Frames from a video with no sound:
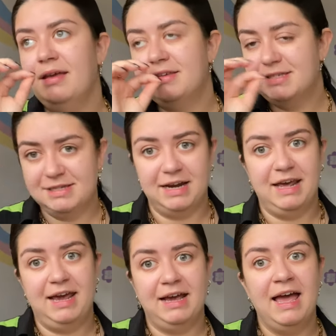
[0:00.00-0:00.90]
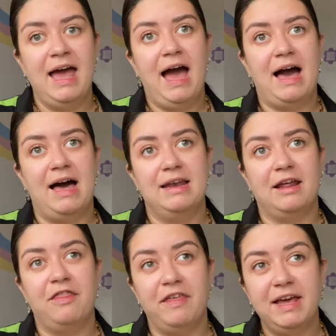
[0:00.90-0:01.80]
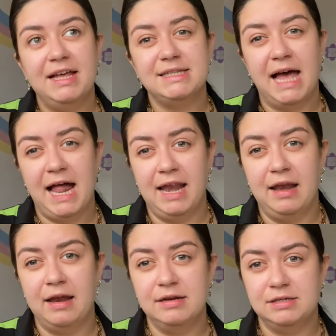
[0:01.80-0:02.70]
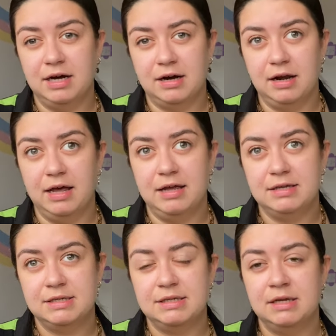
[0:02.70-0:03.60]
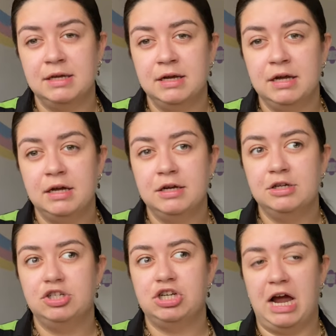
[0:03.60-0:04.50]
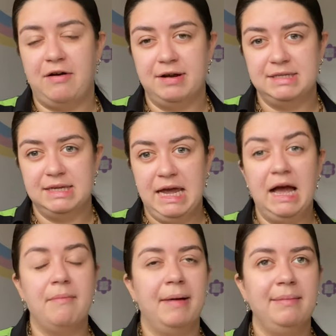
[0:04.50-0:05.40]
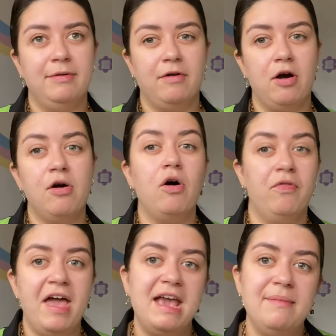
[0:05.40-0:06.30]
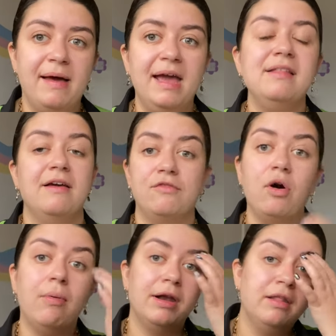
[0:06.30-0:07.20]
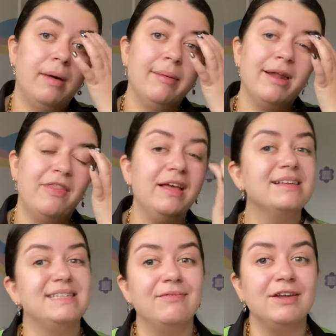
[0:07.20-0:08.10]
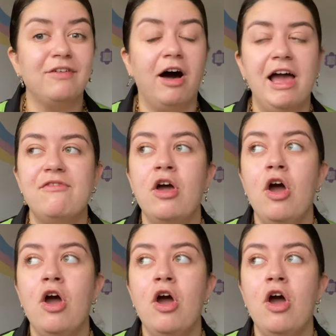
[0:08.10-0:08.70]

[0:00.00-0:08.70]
stunning. And I think it's Helen and Douglas charity, I may be wrong, on their eBay they've got one at the moment. I think it's 75,